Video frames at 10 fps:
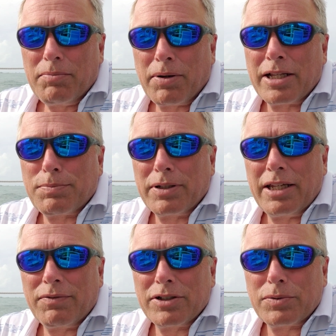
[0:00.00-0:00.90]
But as
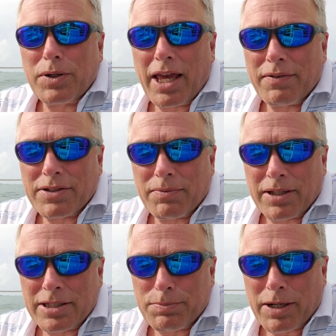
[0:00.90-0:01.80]
believers, we have
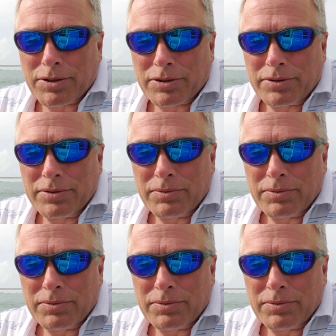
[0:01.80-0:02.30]
something special.